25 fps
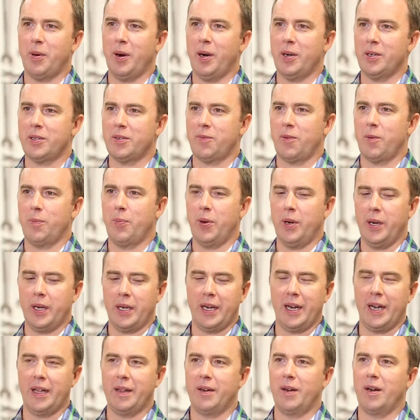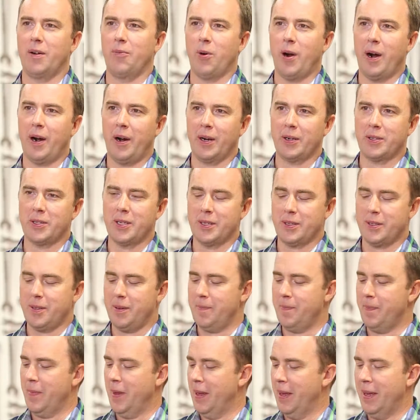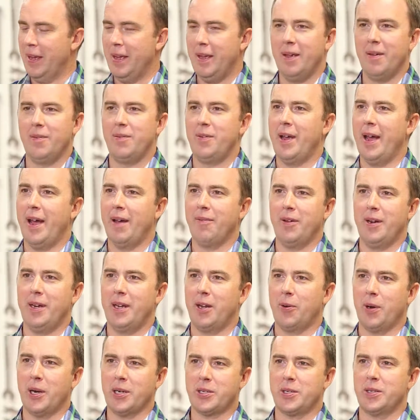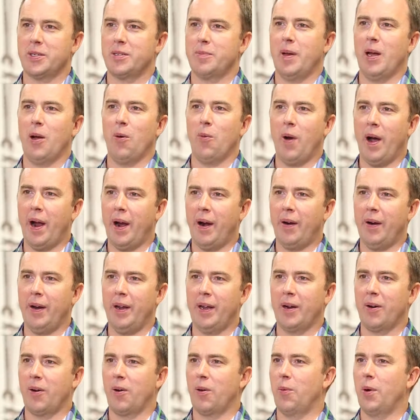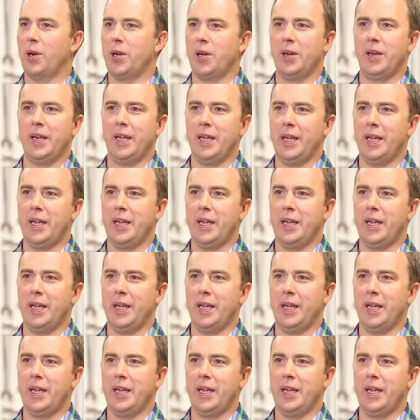parts for putting together your wiring system. If you have any questions about wiring or what you